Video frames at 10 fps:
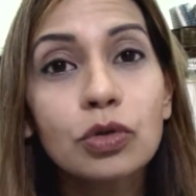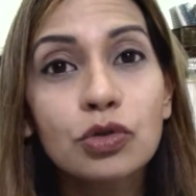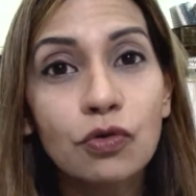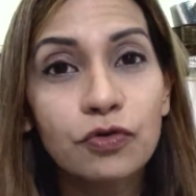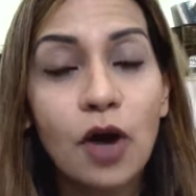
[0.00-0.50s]

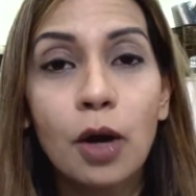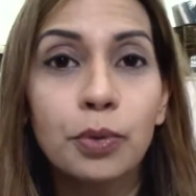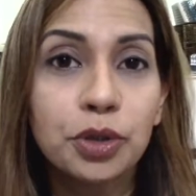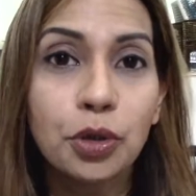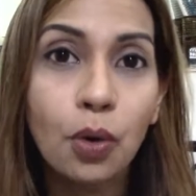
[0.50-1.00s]
so far
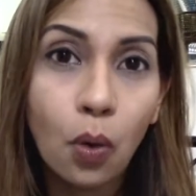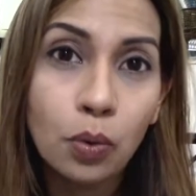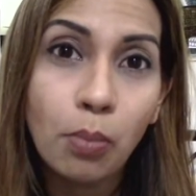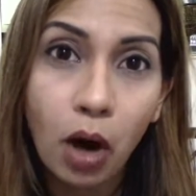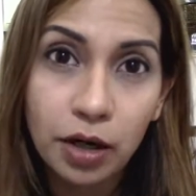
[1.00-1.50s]
with your
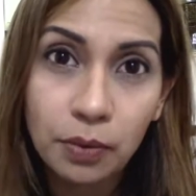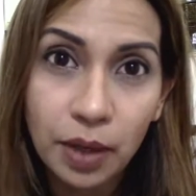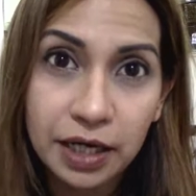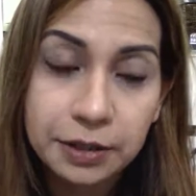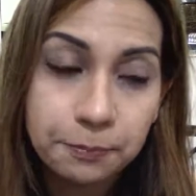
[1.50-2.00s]
own body
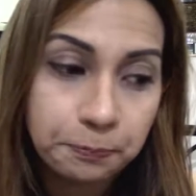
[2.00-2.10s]
weight.